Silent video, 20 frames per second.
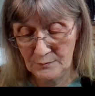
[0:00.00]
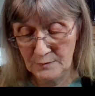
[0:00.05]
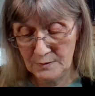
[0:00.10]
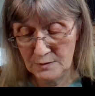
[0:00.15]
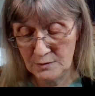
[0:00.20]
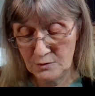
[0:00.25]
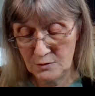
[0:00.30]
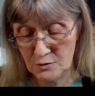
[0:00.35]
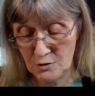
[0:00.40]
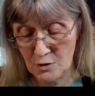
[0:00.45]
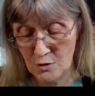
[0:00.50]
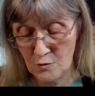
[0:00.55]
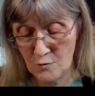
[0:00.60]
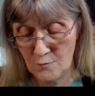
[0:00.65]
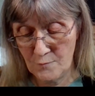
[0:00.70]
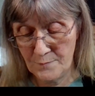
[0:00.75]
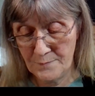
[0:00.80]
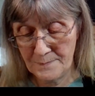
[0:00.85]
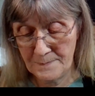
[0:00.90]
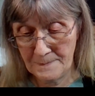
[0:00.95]
So
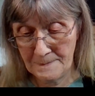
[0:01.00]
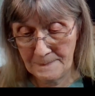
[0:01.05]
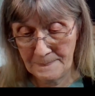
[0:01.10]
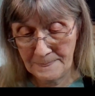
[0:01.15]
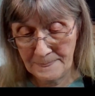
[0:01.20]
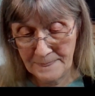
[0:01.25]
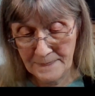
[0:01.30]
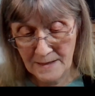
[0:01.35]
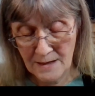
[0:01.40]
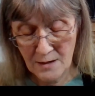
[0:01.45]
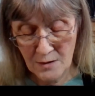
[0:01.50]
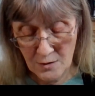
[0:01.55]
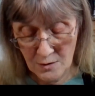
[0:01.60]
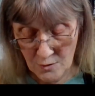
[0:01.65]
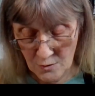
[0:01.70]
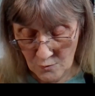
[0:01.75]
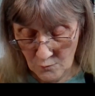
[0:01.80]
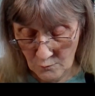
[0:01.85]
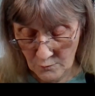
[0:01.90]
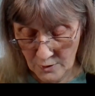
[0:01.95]

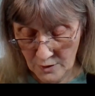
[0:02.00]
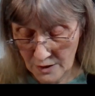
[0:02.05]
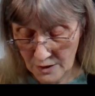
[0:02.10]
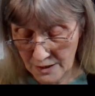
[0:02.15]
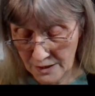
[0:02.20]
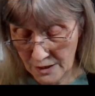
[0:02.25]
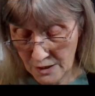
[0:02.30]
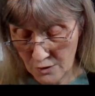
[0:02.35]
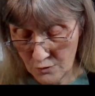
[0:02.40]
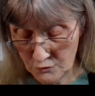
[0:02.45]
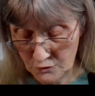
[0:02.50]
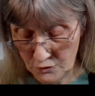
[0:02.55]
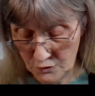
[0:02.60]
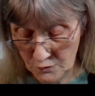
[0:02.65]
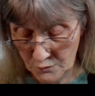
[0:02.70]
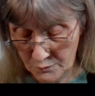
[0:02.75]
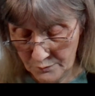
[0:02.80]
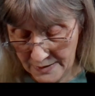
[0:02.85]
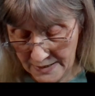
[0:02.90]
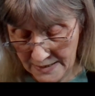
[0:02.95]
we're going to go
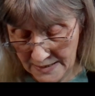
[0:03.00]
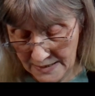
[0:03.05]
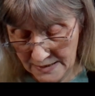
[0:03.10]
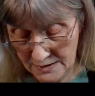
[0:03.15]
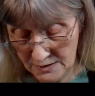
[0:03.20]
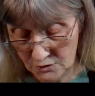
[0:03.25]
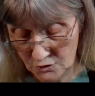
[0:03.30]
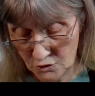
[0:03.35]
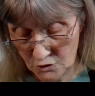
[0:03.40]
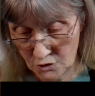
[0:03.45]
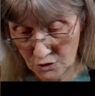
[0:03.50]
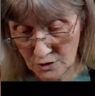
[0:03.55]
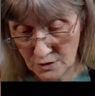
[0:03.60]
to page